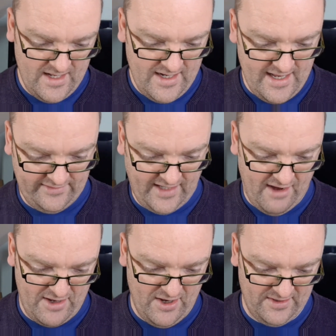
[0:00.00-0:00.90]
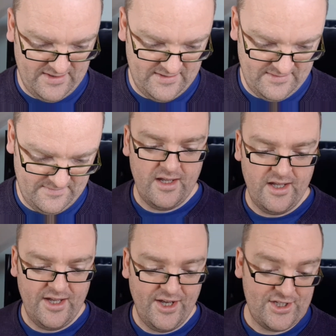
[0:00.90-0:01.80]
Let's carry on.
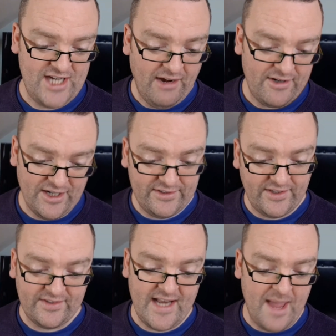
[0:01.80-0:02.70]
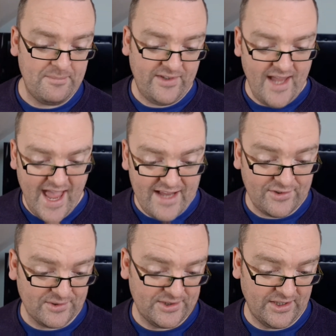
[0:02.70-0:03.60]
Her chariot is an empty
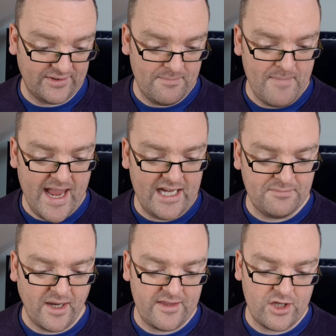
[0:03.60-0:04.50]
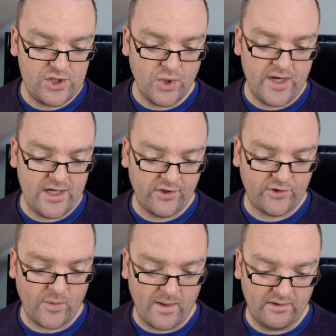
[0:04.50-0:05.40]
hazelnut made by the joiner
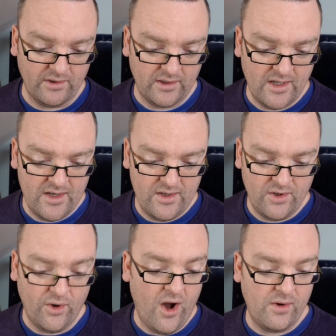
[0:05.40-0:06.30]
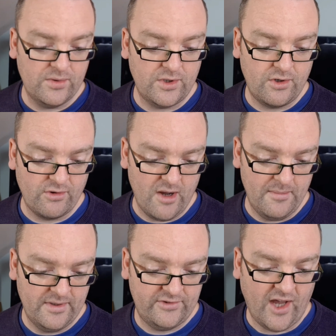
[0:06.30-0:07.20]
squirrel or old
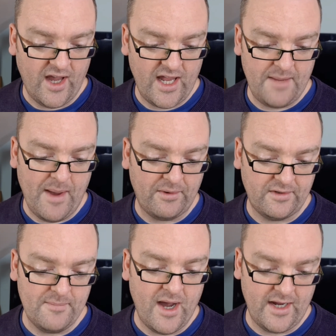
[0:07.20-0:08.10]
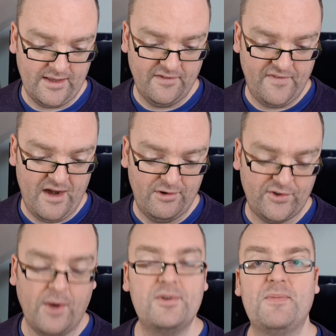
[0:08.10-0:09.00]
grub, time out of mind, the fairies'
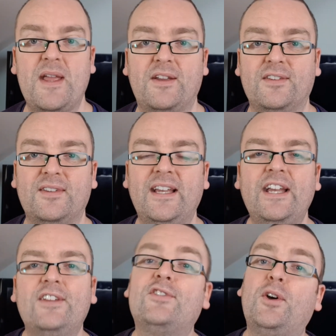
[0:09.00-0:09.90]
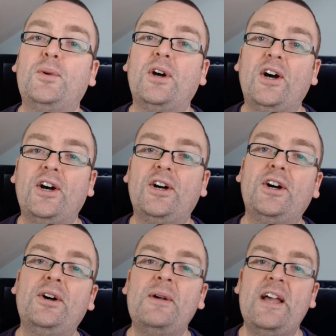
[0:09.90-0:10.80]
coachmakers. So
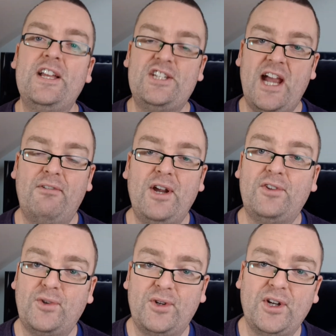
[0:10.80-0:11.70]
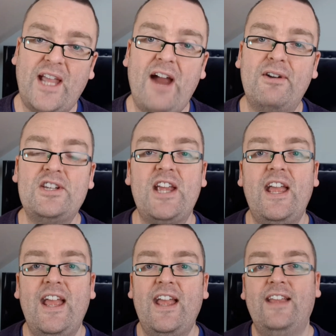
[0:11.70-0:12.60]
her chariot or her carriage
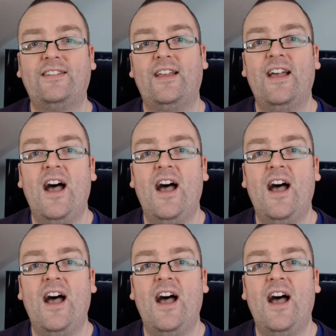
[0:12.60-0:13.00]
is